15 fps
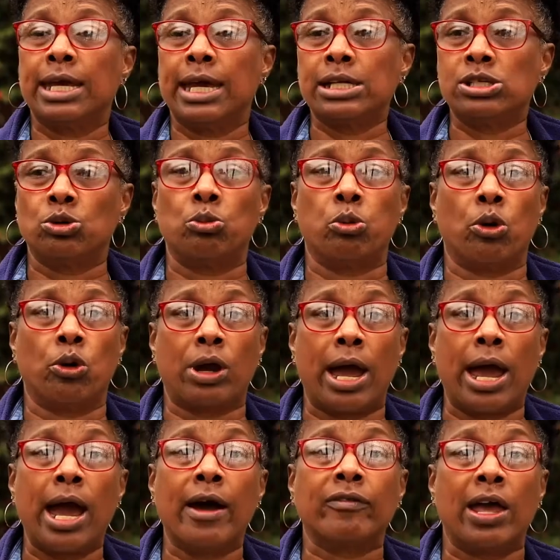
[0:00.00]
get to work,
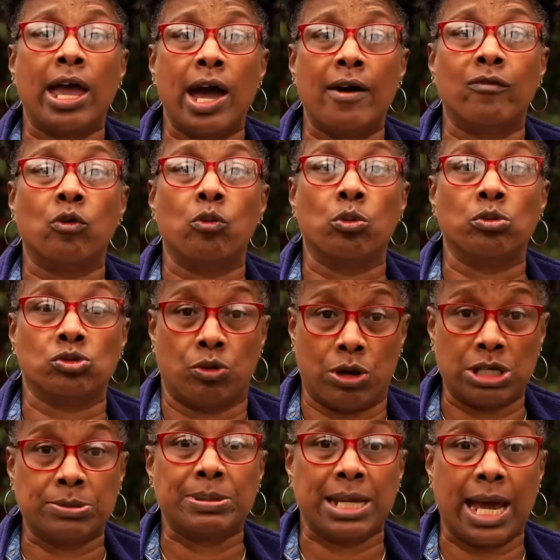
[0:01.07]
I have to have a
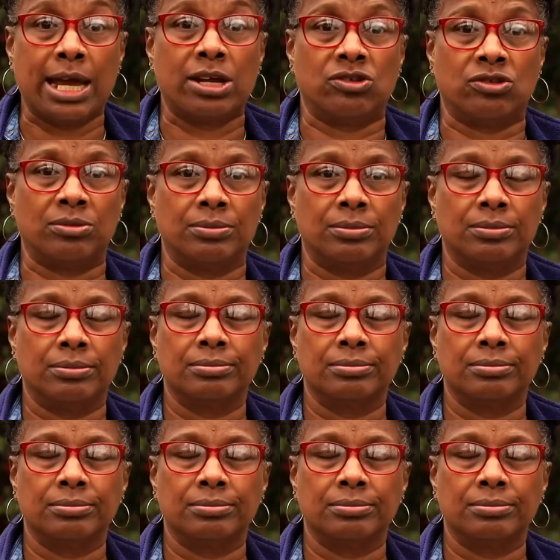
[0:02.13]
transportation.